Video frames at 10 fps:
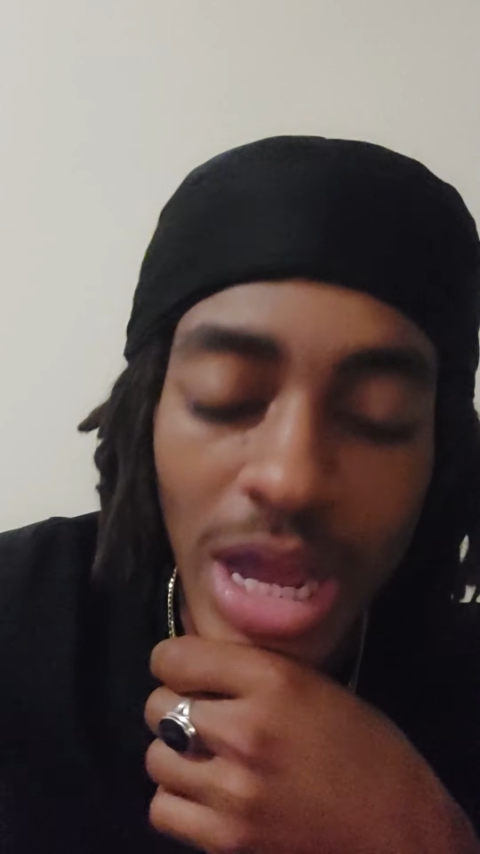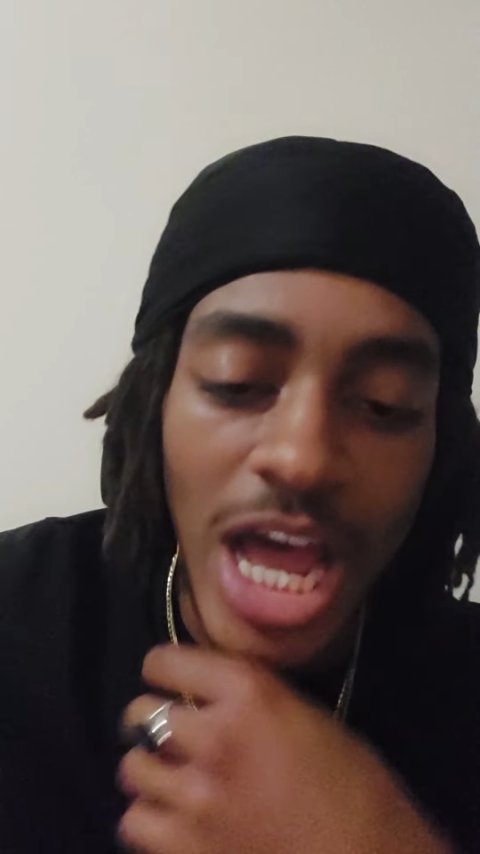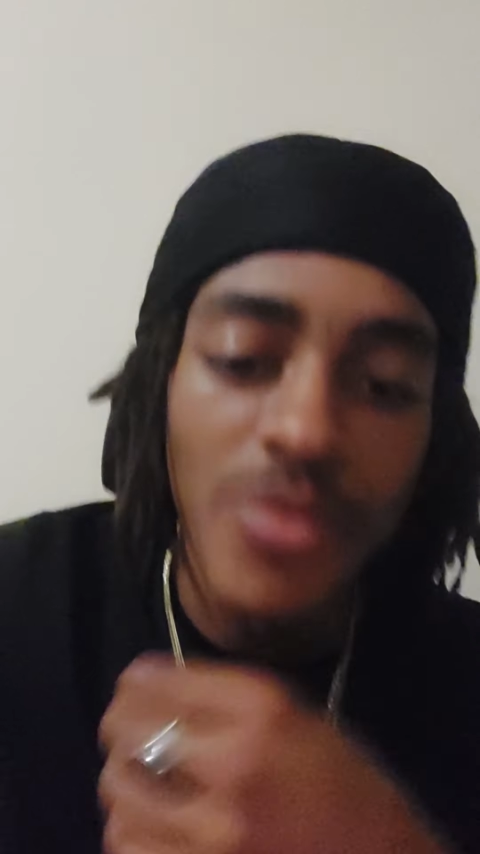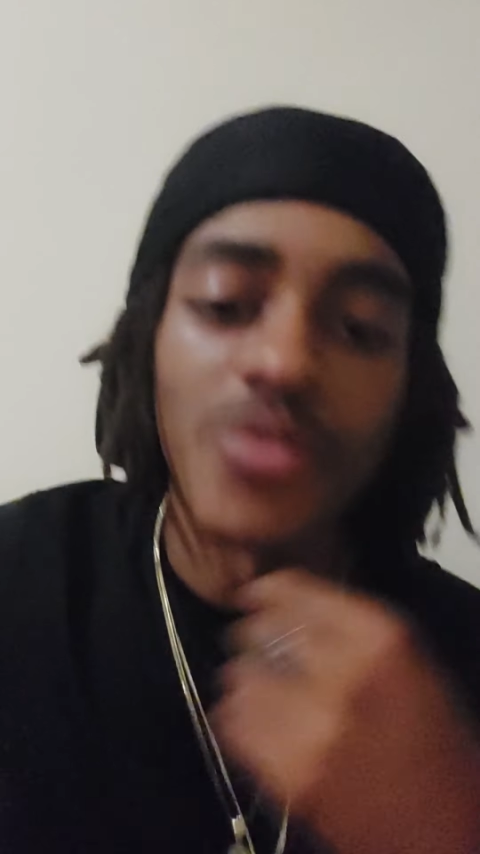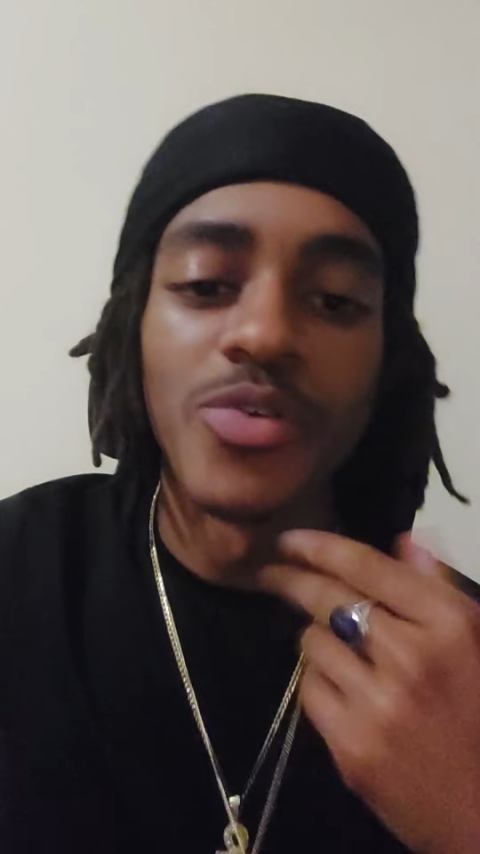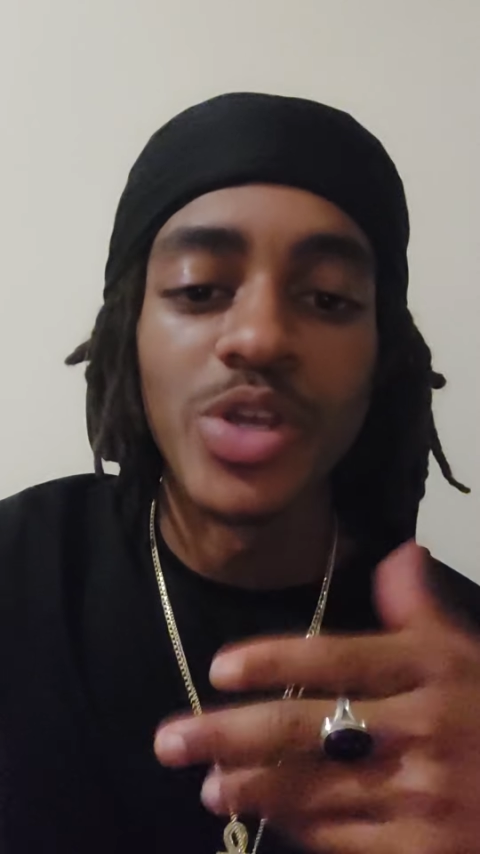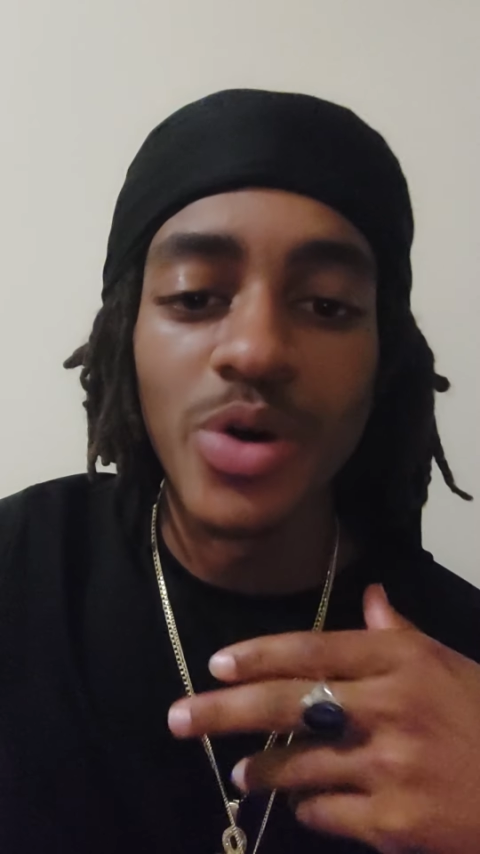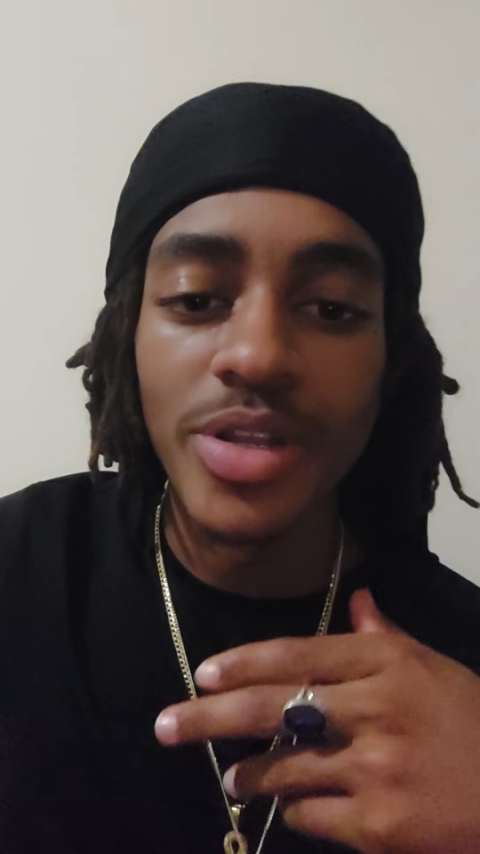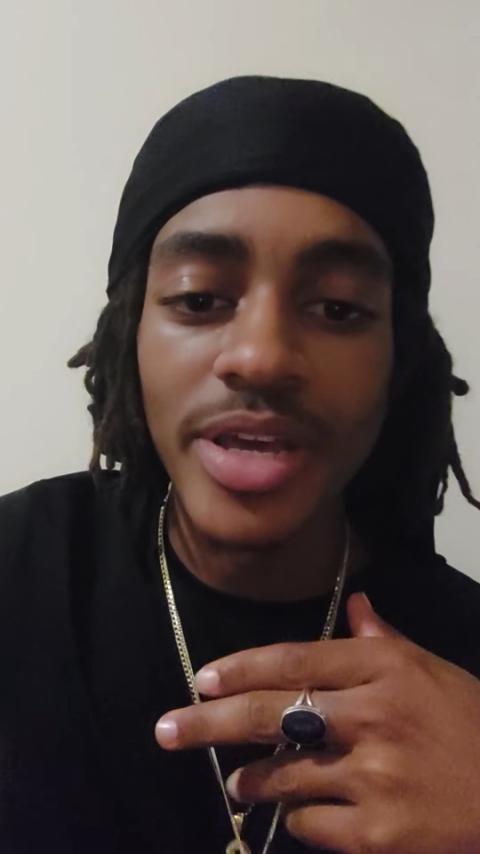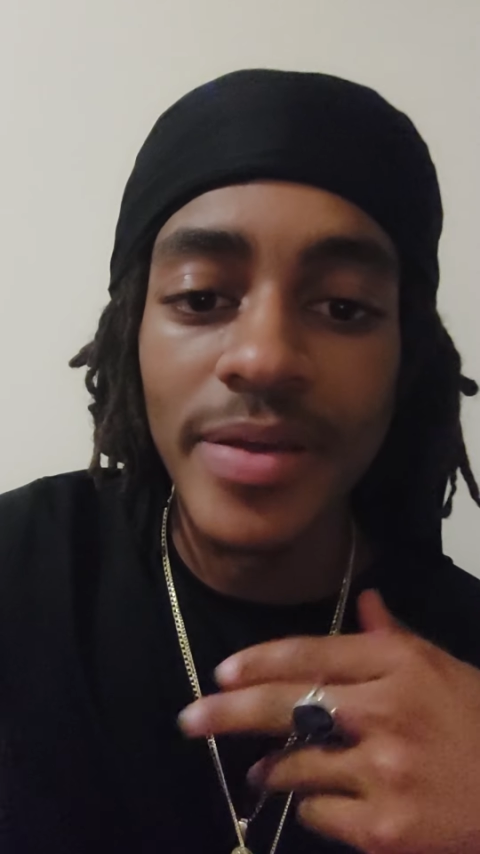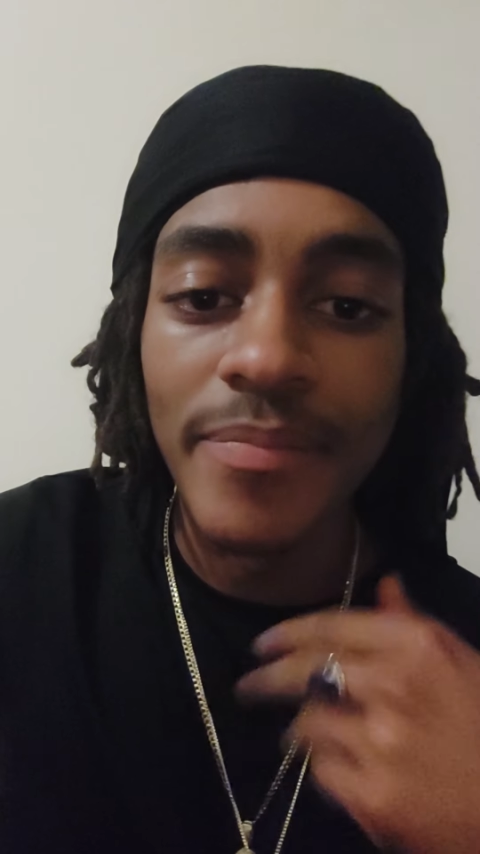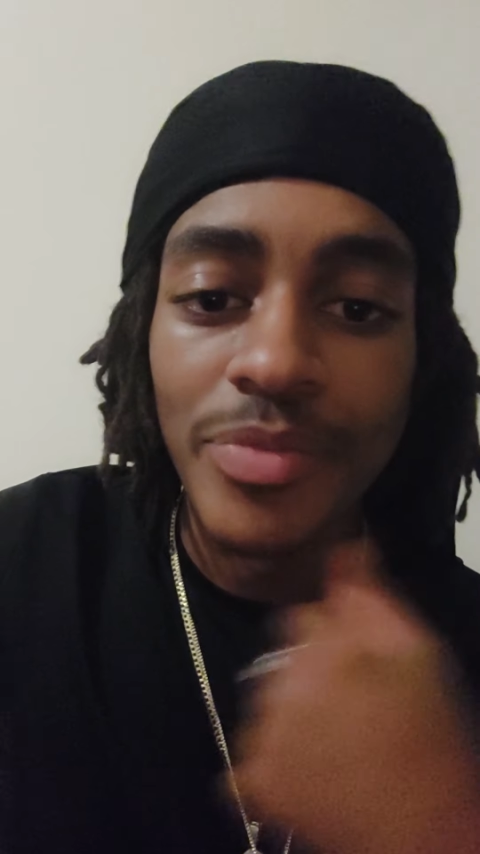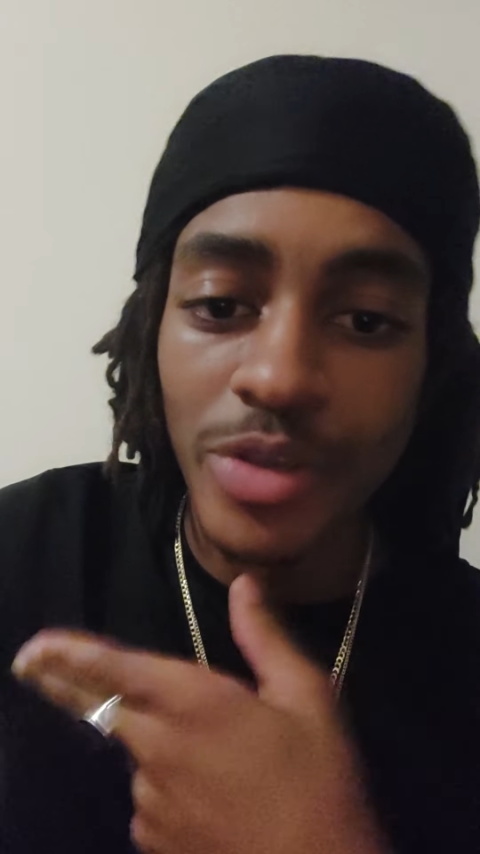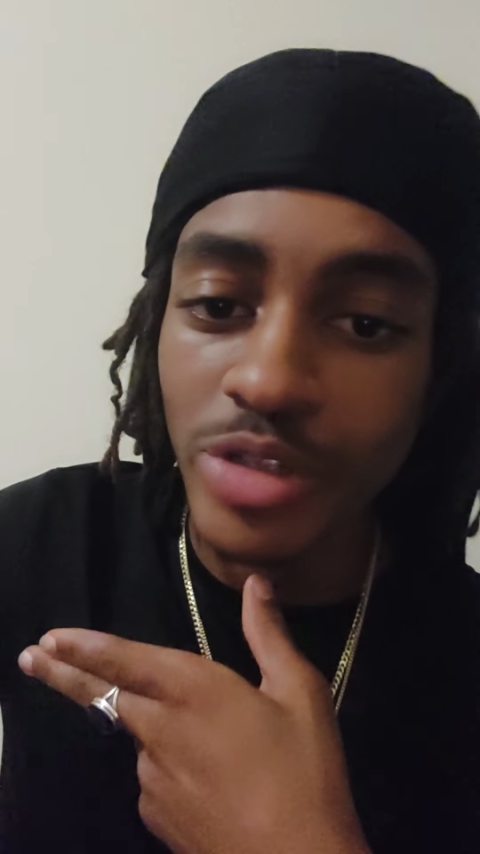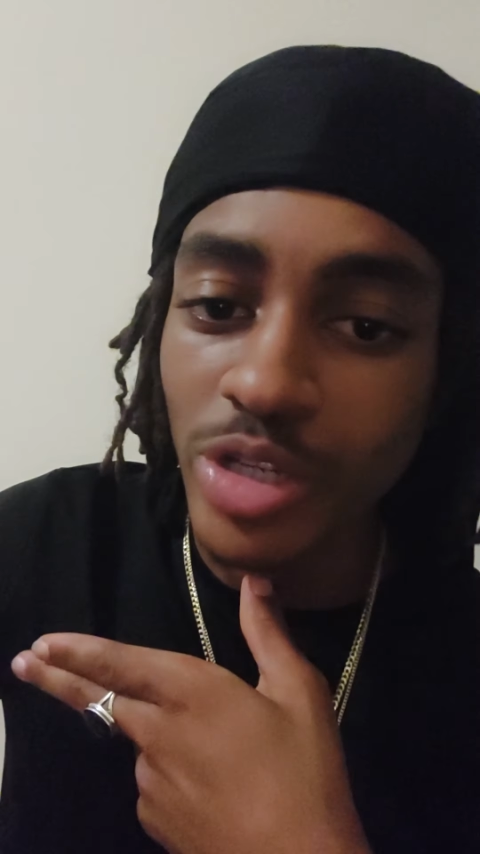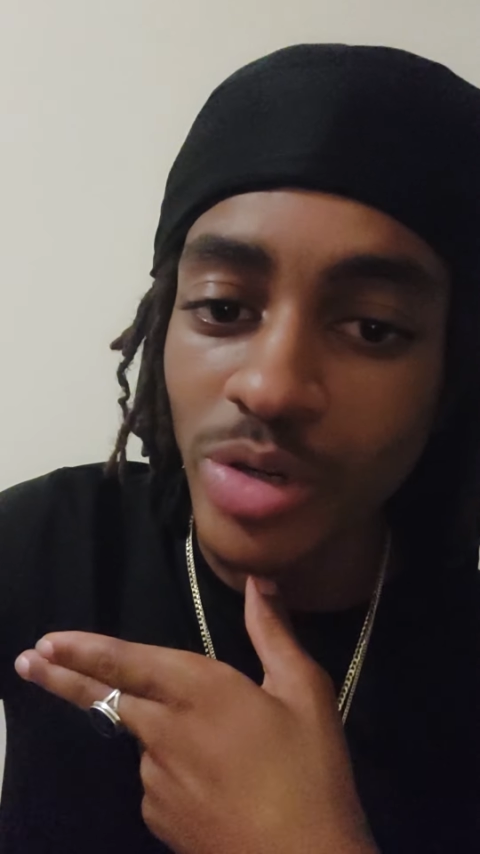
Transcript: I have a video on that you should